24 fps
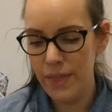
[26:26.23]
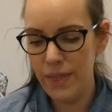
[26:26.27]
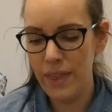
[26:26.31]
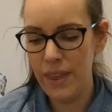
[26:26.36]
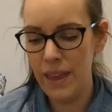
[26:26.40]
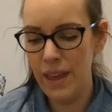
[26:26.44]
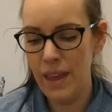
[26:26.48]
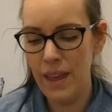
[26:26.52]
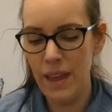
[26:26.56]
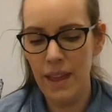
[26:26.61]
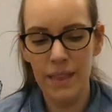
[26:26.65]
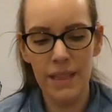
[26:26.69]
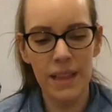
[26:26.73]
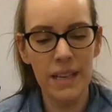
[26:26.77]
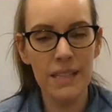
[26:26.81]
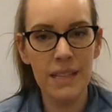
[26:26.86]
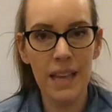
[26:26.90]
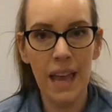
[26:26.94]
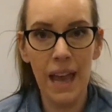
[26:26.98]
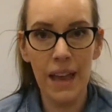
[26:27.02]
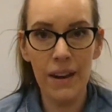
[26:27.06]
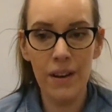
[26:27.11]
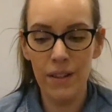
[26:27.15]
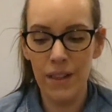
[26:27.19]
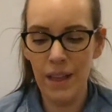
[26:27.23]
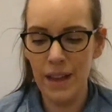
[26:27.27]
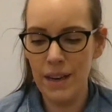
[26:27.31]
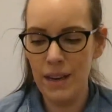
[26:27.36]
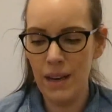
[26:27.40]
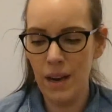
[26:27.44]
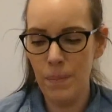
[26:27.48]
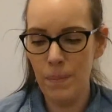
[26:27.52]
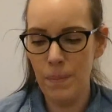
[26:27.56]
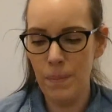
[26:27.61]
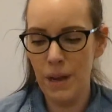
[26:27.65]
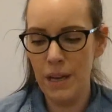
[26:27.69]
This candle
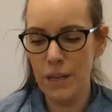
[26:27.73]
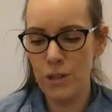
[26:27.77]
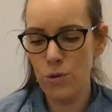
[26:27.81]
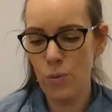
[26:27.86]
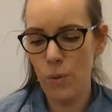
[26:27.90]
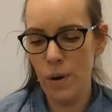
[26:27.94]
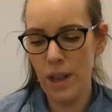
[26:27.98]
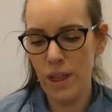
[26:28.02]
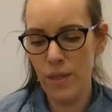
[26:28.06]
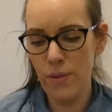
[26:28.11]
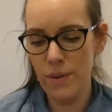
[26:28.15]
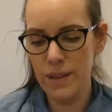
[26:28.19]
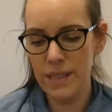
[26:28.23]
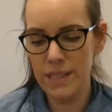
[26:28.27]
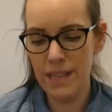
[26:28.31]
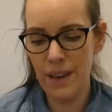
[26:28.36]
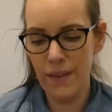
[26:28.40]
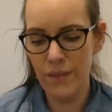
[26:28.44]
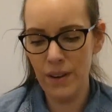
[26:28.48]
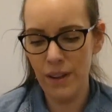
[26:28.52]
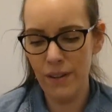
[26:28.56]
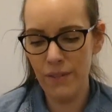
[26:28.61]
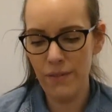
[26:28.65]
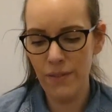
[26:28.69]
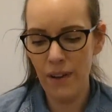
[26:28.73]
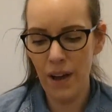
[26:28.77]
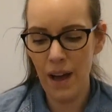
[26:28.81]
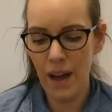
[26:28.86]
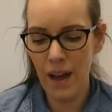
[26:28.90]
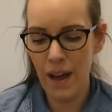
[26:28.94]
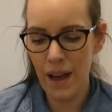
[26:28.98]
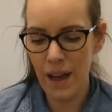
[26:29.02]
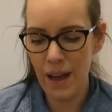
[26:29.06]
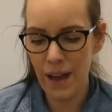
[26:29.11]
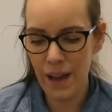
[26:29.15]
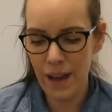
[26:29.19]
ended up being
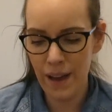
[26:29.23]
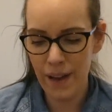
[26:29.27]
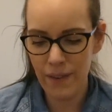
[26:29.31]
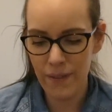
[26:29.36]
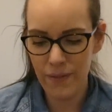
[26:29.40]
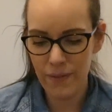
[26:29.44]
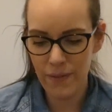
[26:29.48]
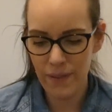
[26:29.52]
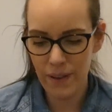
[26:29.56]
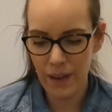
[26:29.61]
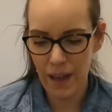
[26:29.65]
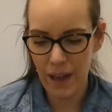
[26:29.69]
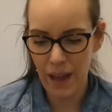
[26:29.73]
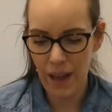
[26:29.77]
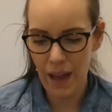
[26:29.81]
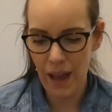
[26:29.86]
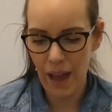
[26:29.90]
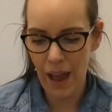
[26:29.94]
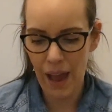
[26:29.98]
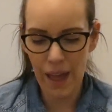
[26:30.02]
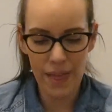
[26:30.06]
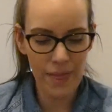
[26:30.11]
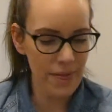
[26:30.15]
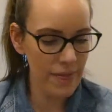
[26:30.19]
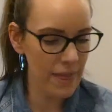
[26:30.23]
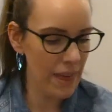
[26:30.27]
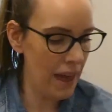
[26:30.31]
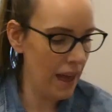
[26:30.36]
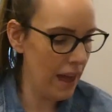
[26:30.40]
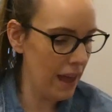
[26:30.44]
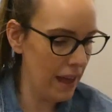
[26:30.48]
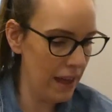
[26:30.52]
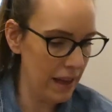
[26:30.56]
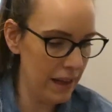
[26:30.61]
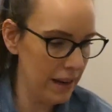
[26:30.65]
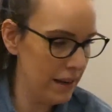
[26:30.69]
$23.75, and
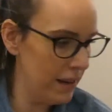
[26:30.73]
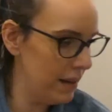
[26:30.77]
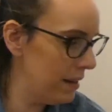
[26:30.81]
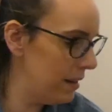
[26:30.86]
then